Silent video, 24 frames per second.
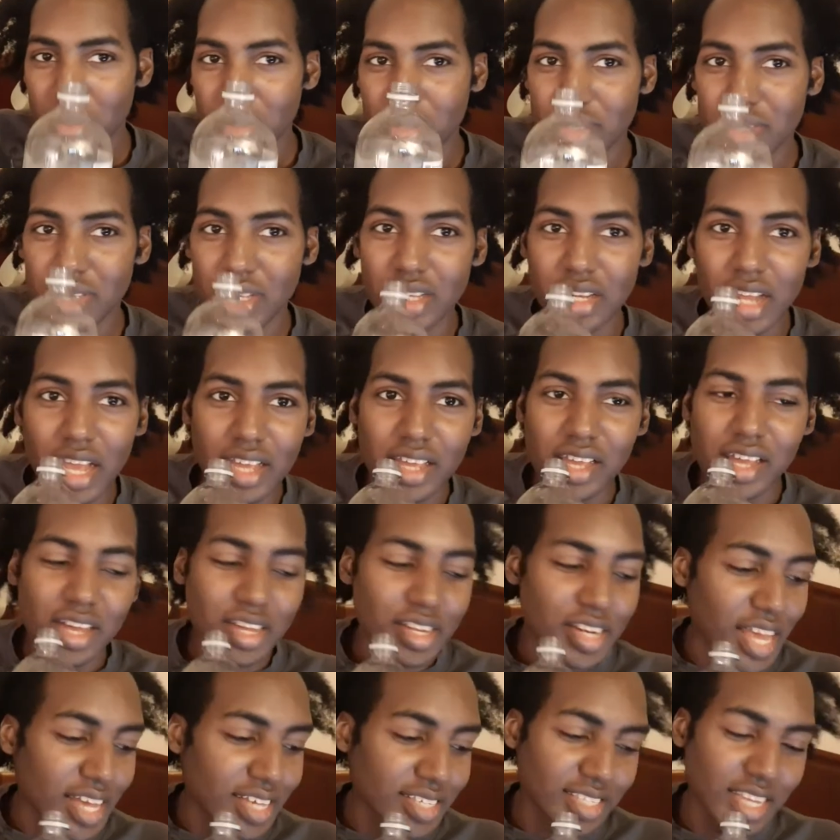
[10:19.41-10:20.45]
See,
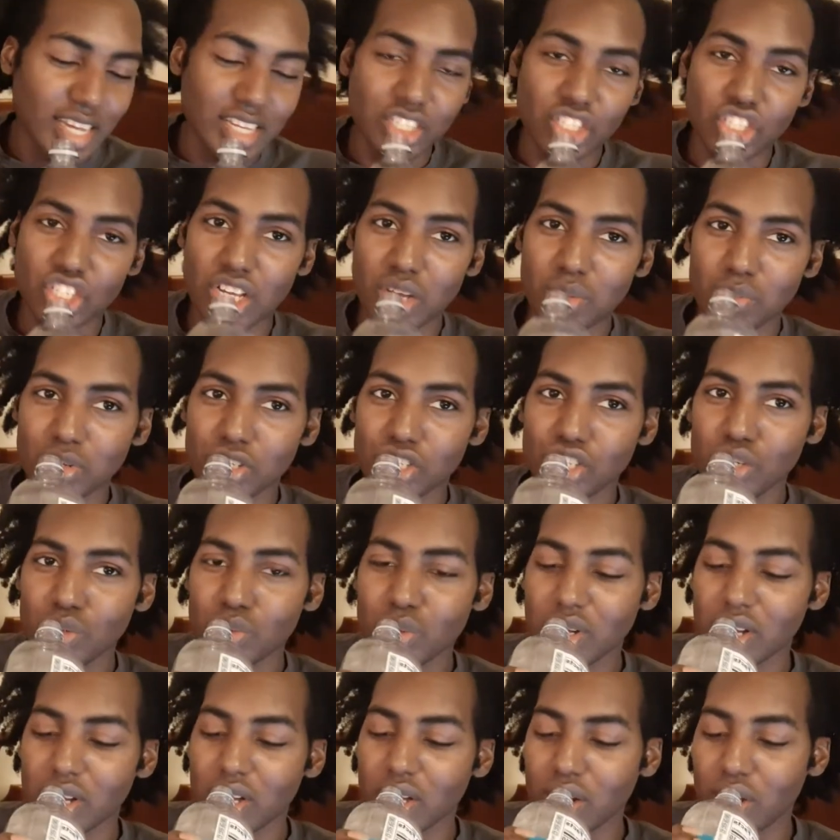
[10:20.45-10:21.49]
that's that shit with you,
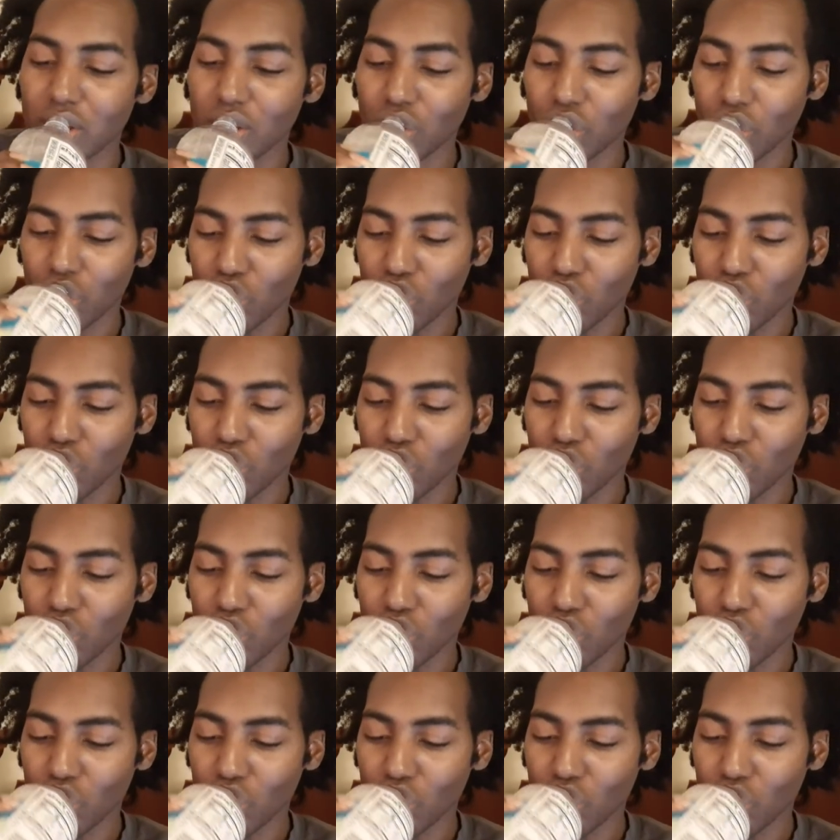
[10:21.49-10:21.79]
honey.